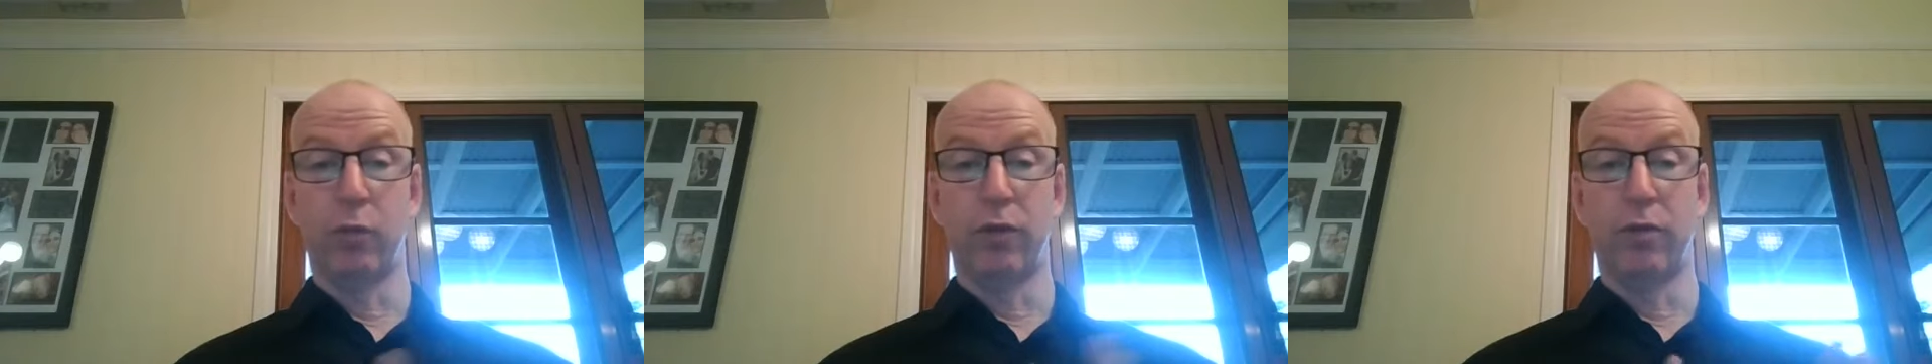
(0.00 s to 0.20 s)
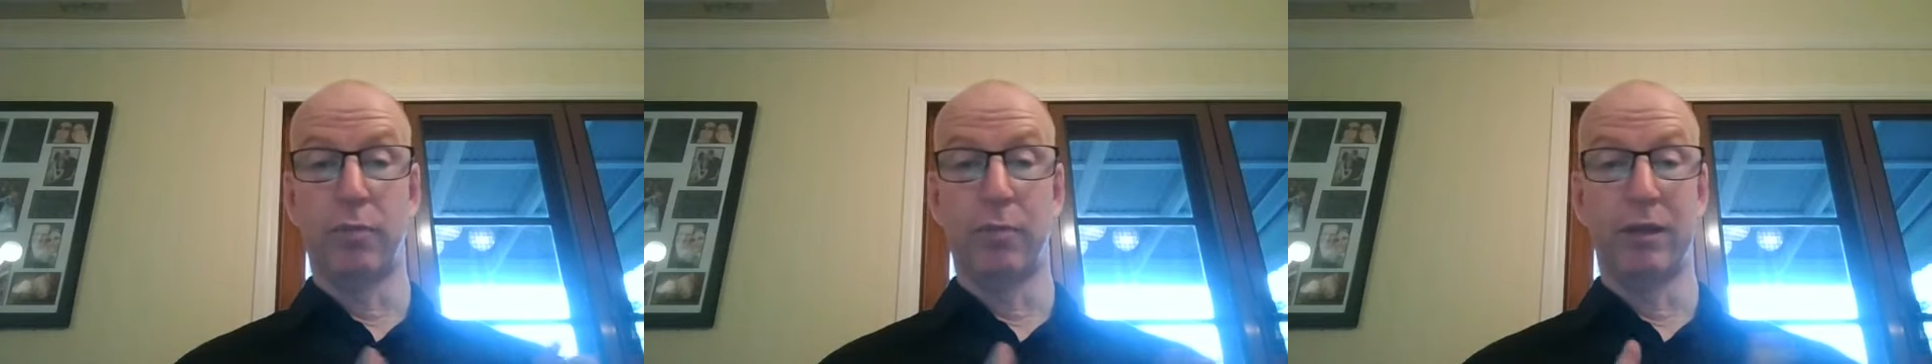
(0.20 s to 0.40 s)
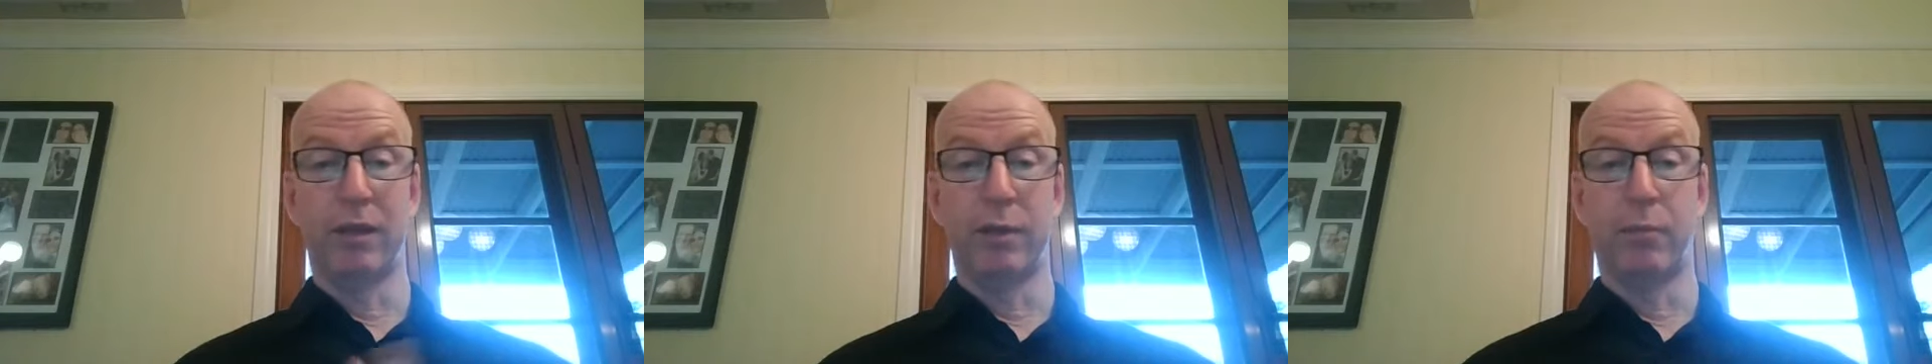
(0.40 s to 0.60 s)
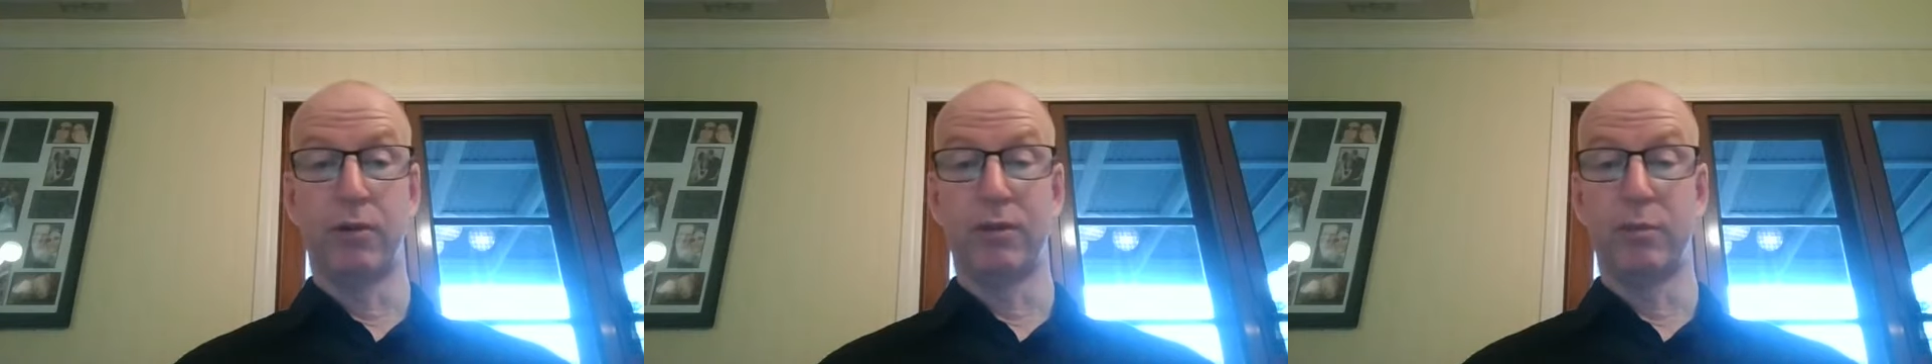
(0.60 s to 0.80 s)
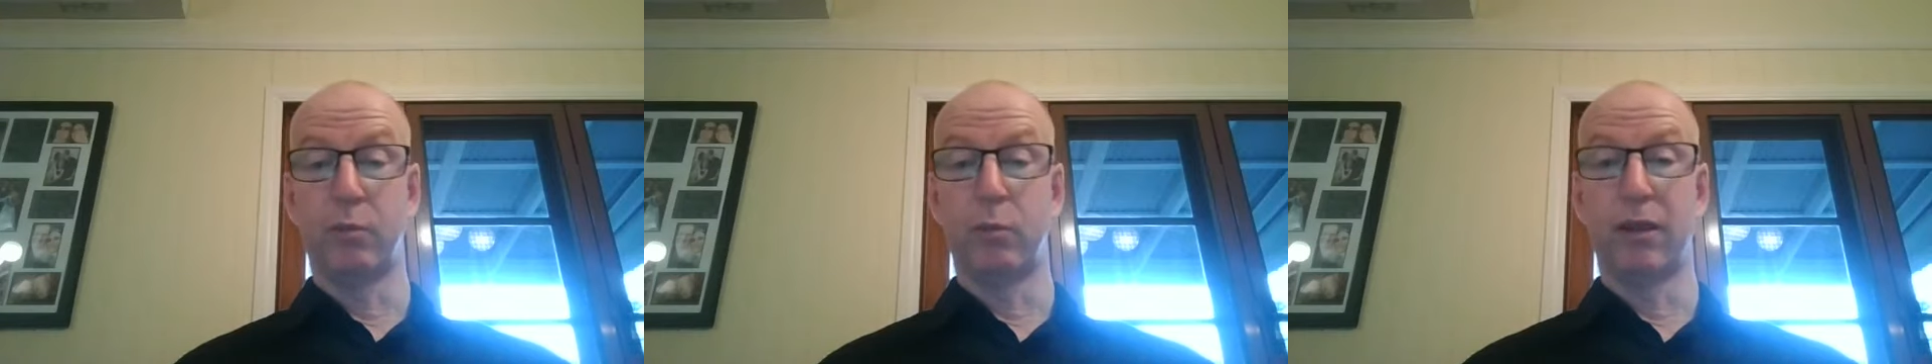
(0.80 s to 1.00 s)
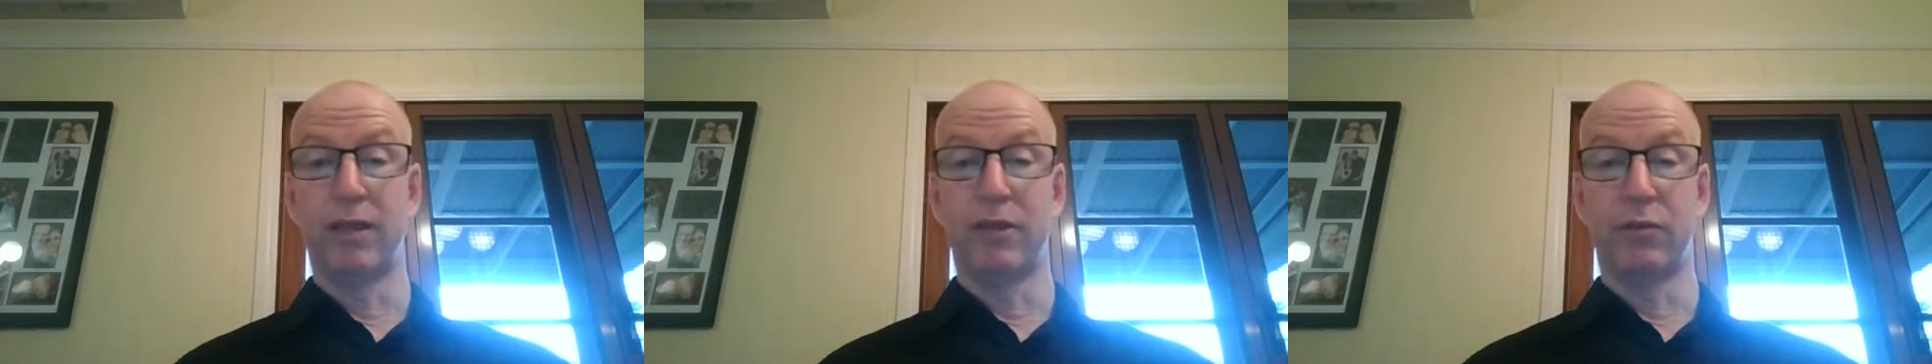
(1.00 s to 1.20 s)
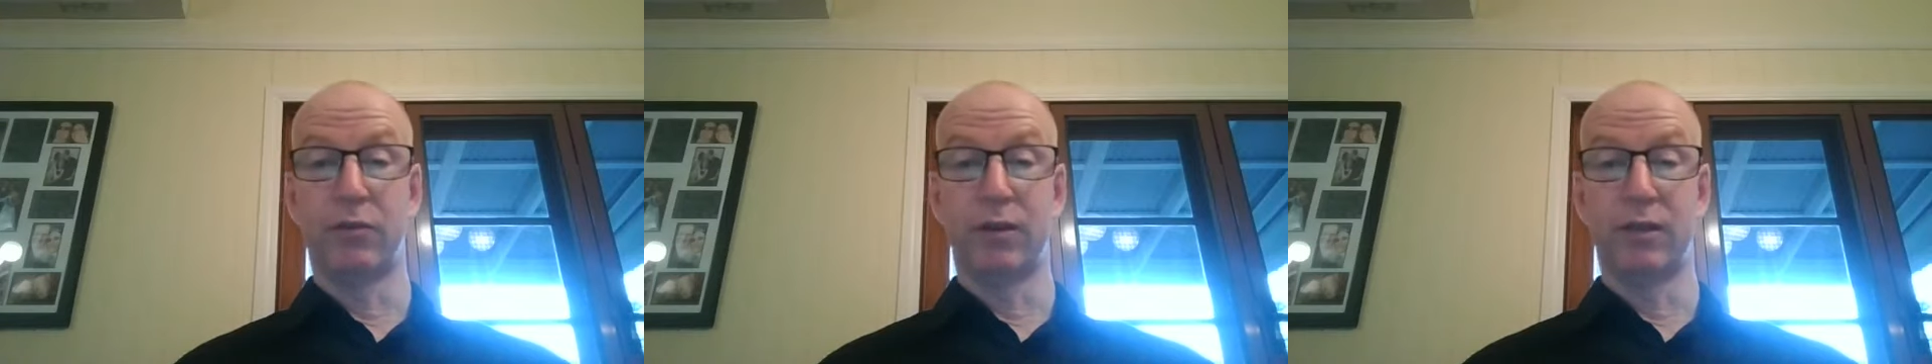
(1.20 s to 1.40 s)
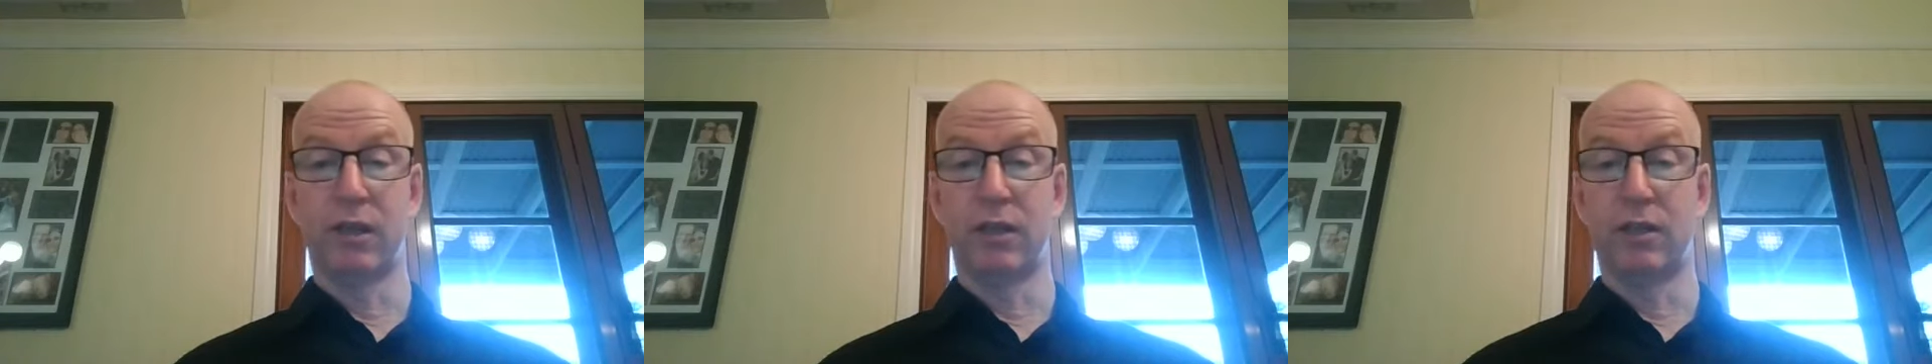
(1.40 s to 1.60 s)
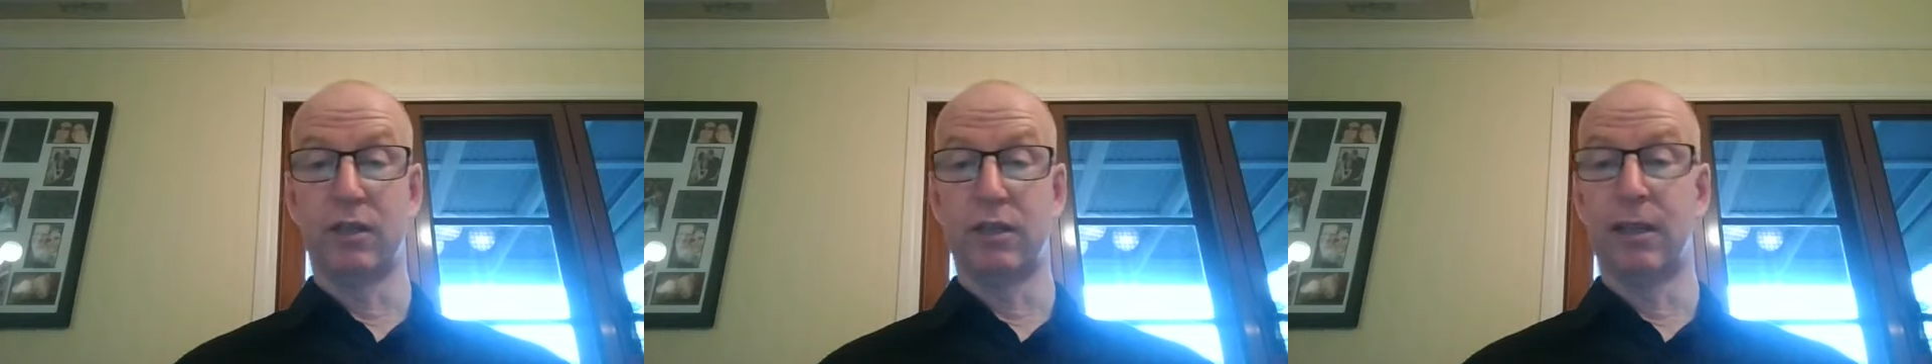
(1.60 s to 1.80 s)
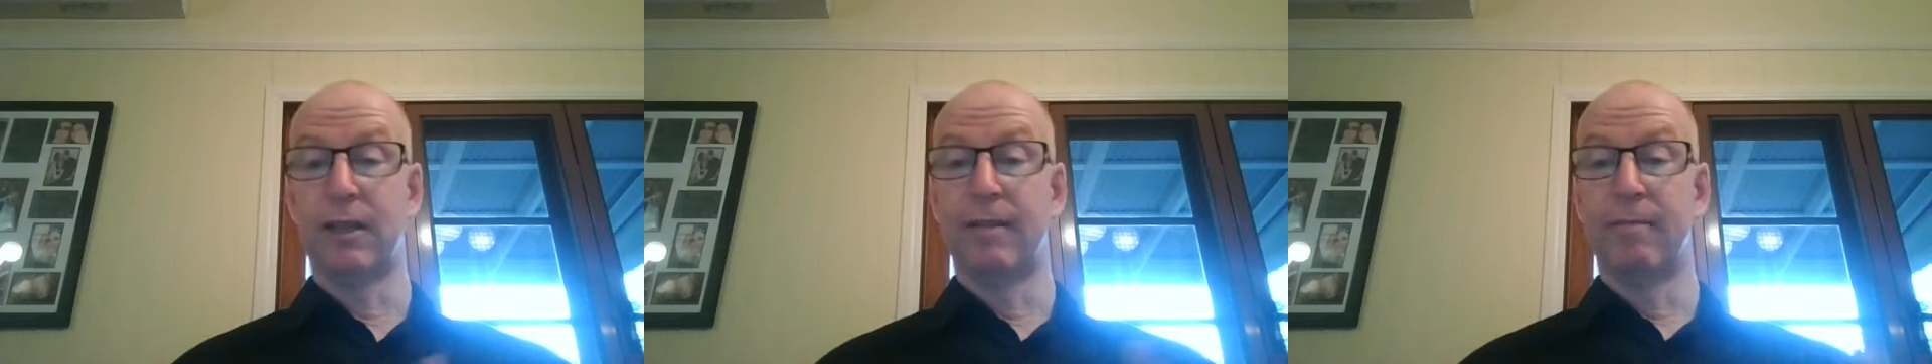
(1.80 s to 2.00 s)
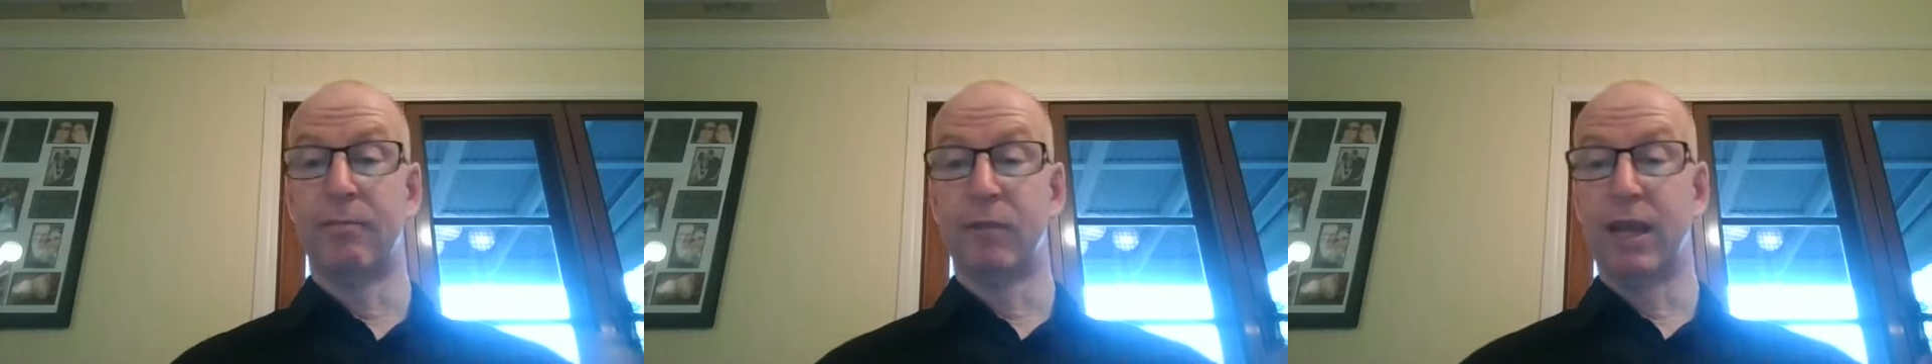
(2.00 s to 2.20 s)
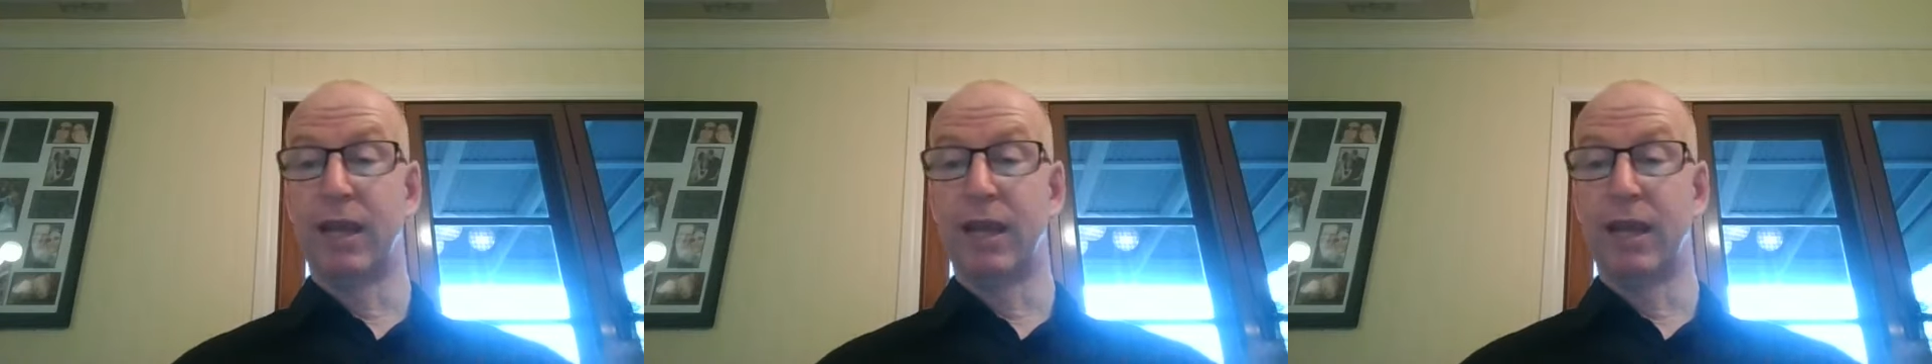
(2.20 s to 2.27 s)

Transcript: whether it be your principal place of residence,